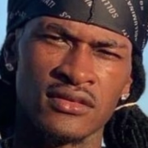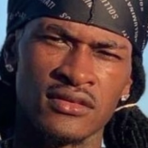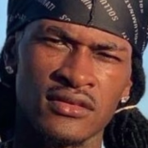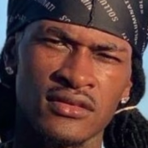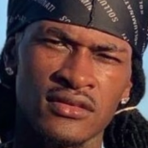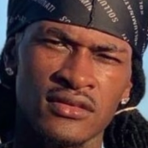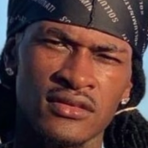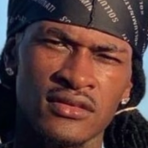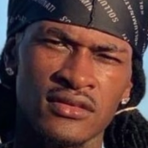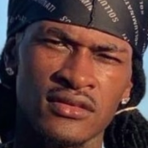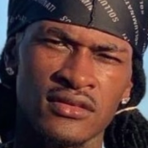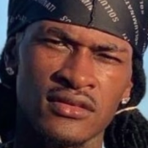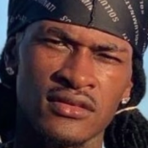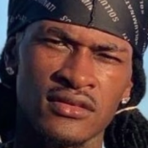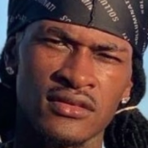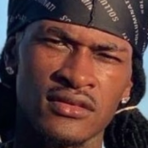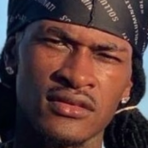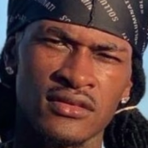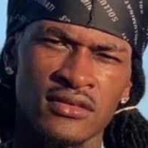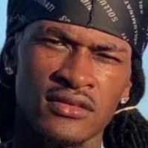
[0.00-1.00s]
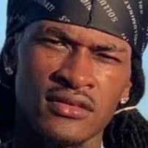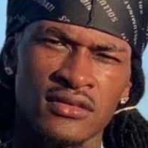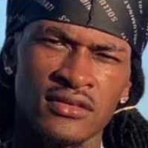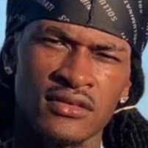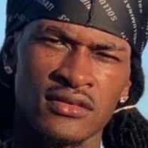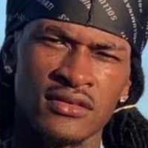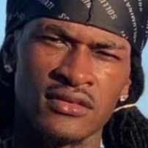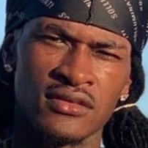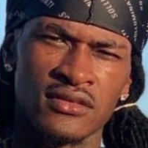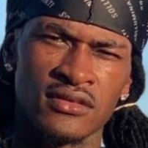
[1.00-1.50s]

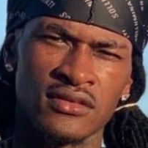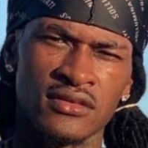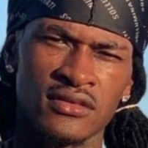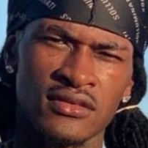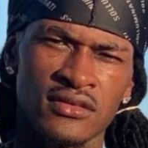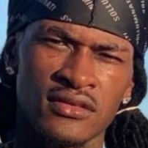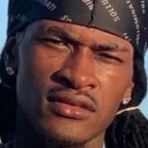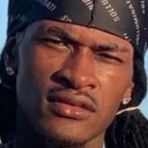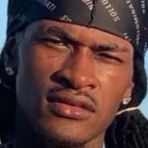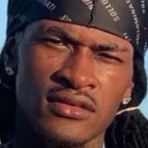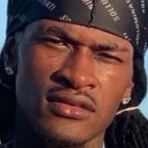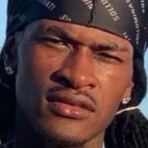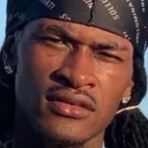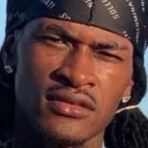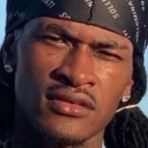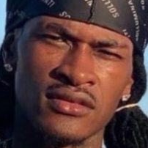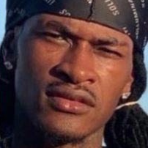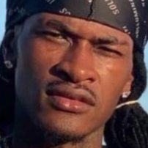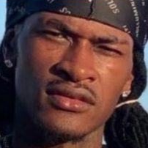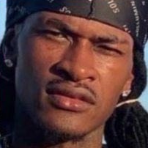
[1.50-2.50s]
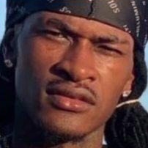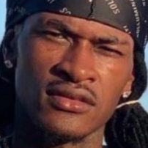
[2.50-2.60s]
[no speech]